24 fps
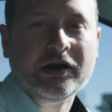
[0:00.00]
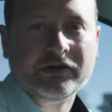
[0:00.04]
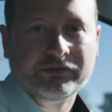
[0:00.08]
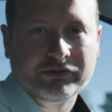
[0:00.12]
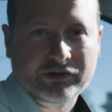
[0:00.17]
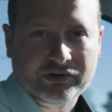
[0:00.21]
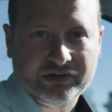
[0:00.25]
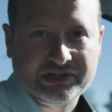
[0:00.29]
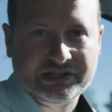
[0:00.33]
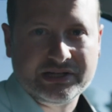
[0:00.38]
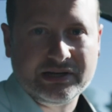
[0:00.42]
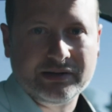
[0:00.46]

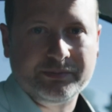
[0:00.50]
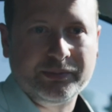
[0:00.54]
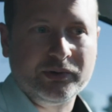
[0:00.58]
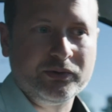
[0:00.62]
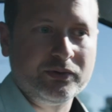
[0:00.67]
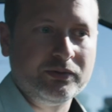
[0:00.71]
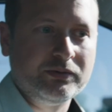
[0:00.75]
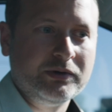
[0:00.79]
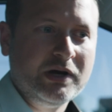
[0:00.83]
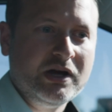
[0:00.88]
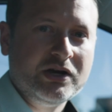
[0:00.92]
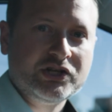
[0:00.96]
For
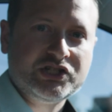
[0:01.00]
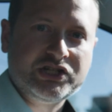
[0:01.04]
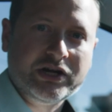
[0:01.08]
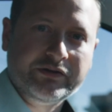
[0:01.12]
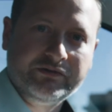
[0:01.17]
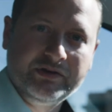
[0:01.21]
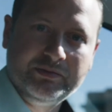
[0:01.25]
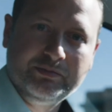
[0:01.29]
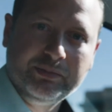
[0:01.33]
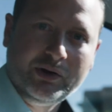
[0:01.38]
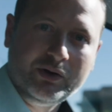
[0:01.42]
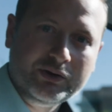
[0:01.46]
example,
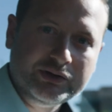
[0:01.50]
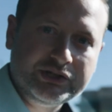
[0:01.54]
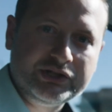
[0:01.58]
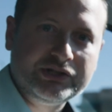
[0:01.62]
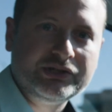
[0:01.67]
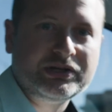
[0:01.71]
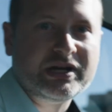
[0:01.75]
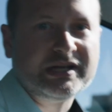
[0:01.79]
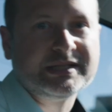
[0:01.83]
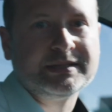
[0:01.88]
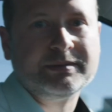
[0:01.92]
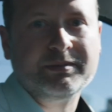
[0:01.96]
Chevy Bolt
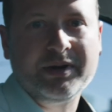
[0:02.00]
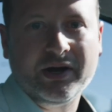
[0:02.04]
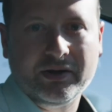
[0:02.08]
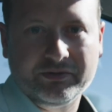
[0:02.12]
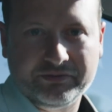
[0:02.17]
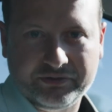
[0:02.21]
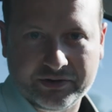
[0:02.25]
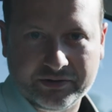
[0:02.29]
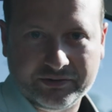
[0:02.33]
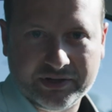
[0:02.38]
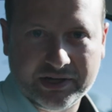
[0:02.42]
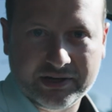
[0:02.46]
does about
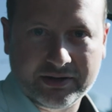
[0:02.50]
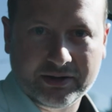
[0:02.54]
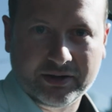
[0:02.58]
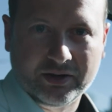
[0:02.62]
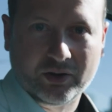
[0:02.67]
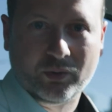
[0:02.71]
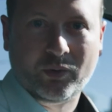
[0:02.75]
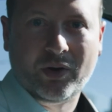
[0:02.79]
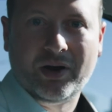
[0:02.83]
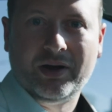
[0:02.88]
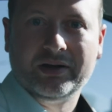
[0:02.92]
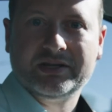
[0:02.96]
50
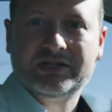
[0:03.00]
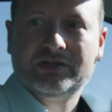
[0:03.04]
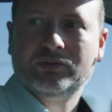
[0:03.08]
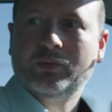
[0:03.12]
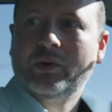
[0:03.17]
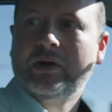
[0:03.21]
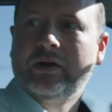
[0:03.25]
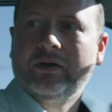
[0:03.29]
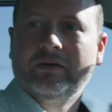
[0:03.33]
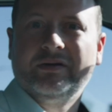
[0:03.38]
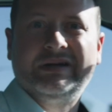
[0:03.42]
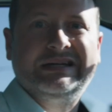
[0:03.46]
kilowatts,
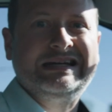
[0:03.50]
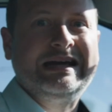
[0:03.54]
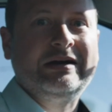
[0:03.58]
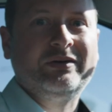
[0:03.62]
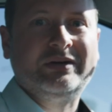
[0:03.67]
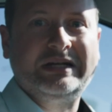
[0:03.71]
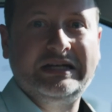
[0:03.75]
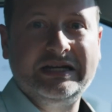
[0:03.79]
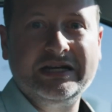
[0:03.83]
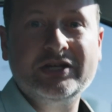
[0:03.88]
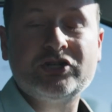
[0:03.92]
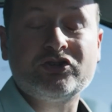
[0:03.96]
where an
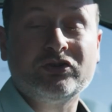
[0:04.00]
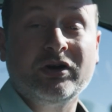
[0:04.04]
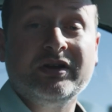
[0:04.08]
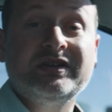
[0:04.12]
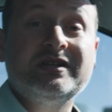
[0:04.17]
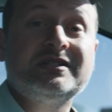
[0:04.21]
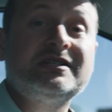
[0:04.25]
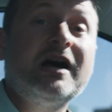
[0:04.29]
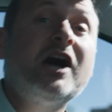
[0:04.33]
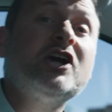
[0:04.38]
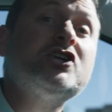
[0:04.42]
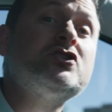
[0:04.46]
Audi e-tron
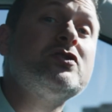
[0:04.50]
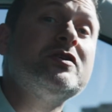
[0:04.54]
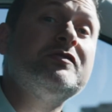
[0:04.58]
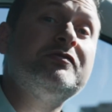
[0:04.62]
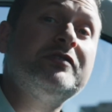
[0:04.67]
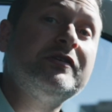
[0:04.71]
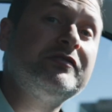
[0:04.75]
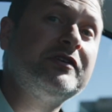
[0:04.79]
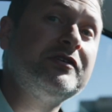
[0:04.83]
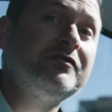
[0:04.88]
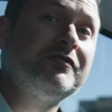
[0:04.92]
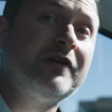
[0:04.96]
does
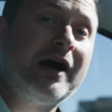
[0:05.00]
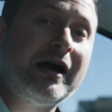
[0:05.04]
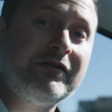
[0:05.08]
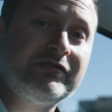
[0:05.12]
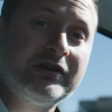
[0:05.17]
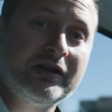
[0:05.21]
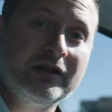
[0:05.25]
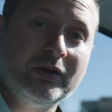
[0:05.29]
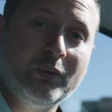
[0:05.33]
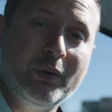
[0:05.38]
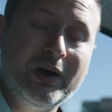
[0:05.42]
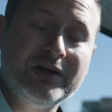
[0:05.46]
155
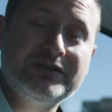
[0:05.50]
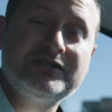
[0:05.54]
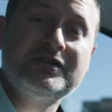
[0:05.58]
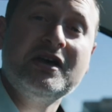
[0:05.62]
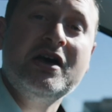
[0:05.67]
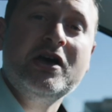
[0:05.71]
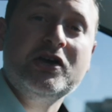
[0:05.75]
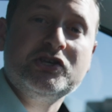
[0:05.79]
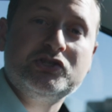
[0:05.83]
kilowatts.